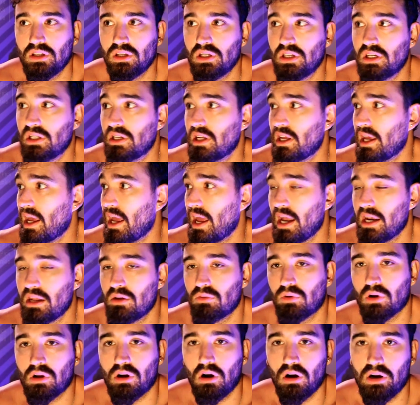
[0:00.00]
in
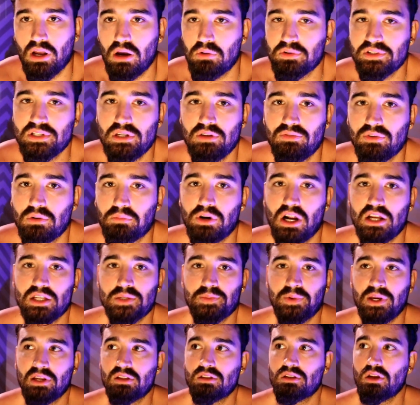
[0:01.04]
any regard. I wasn't even a
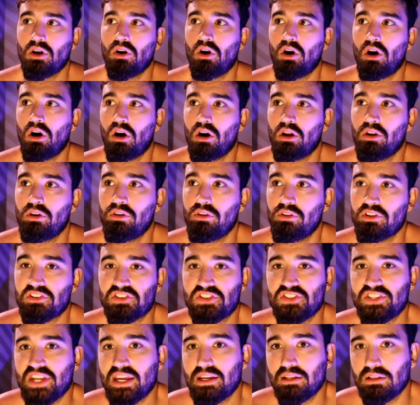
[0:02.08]
prospect on the
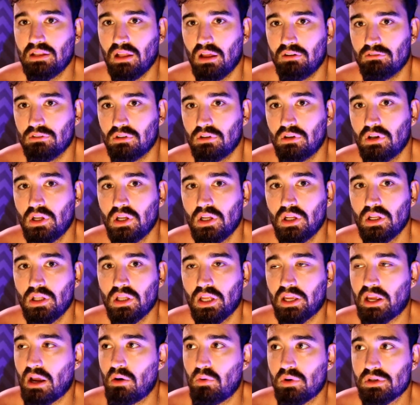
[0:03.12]
state level.
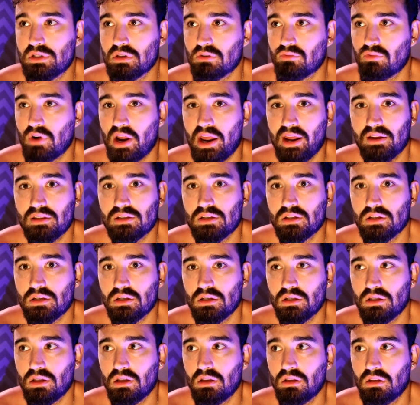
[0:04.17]
Like I wasn't
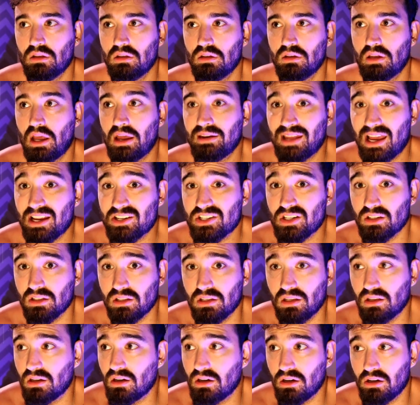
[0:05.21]
ranked not
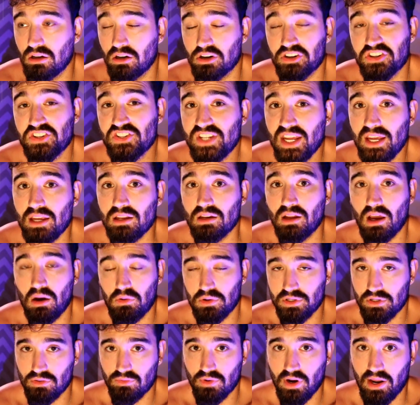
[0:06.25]
nationally, in, in our state, I
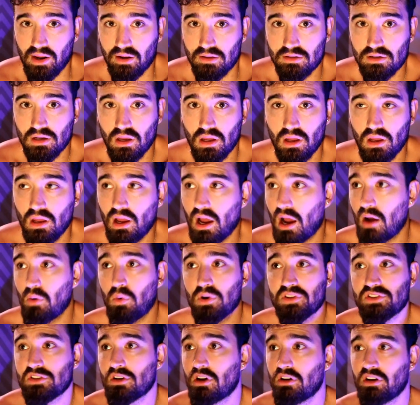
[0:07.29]
wasn't ranked. I
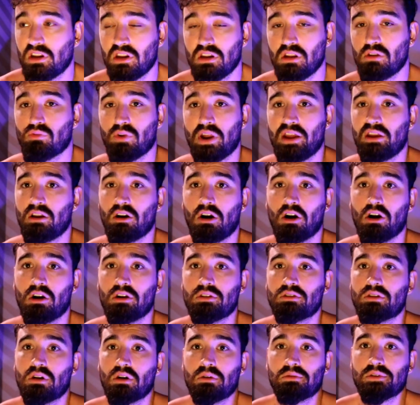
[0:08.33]
wasn't on any radar
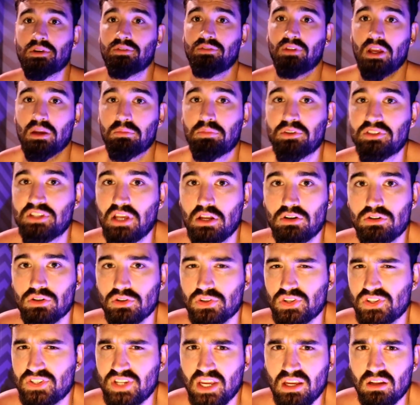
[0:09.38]
in terms of like
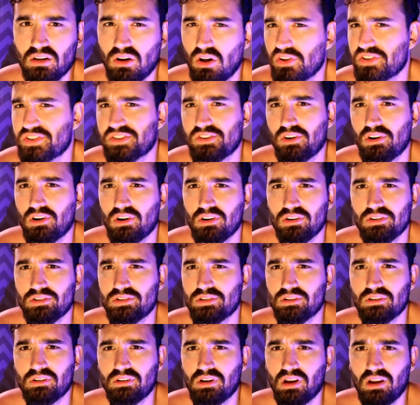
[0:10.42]
potential state all
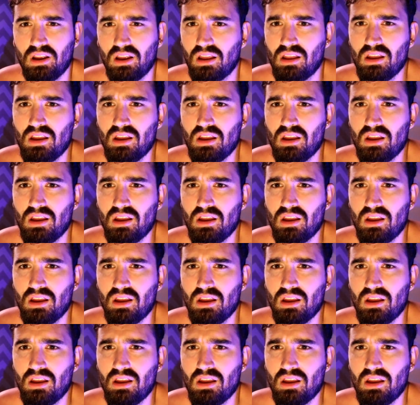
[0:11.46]
stars or